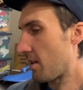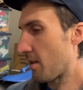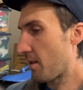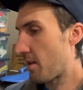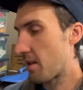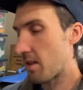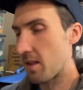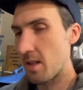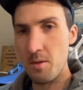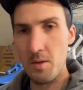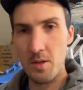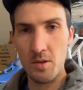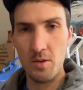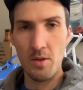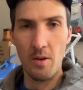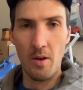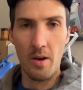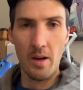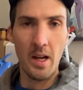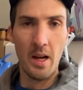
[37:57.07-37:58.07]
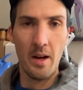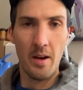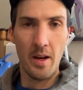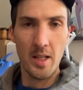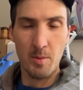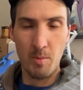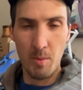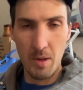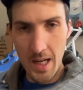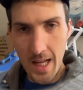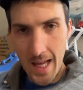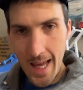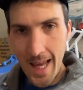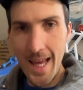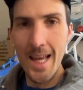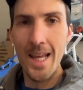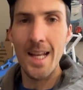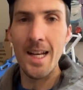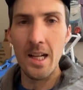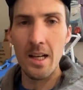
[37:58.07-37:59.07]
thing that we're doing right now has been
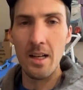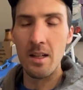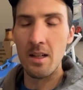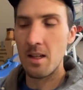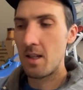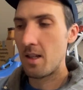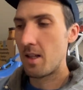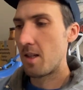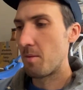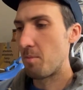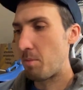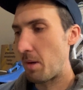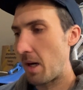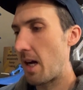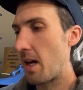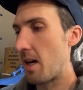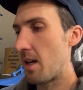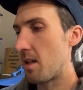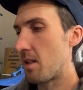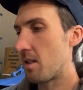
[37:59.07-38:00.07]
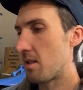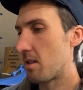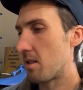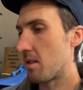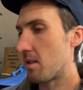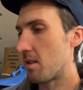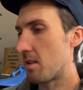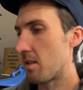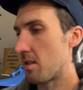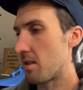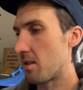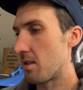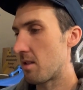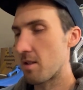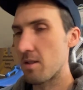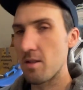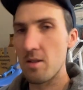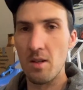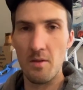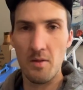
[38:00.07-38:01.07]
aided by the
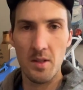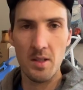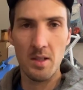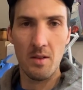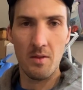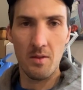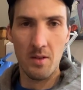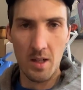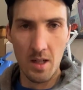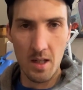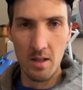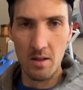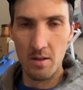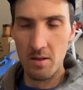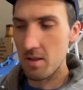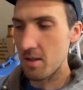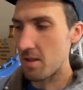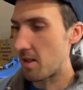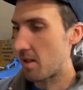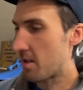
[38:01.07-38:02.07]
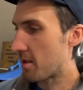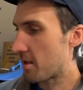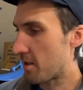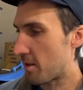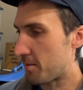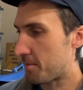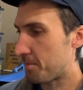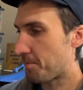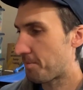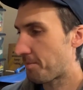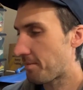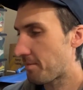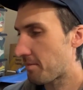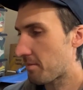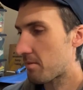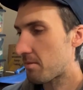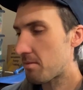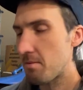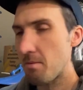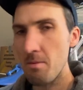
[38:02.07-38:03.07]
service of an Aerostar. So
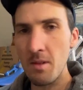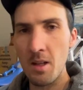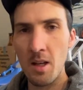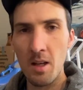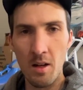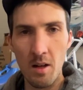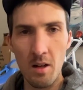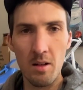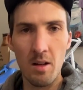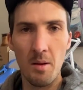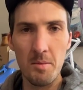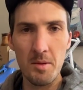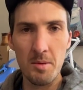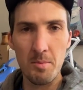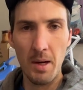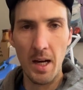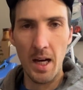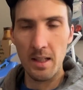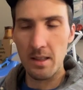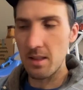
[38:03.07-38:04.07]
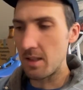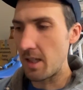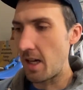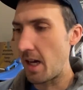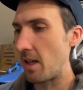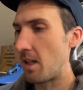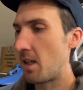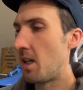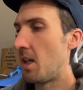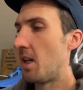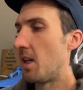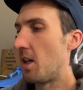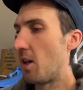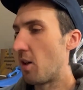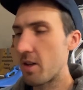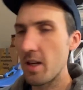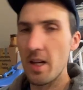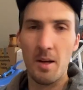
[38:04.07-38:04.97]
it all comes back to that. Okay,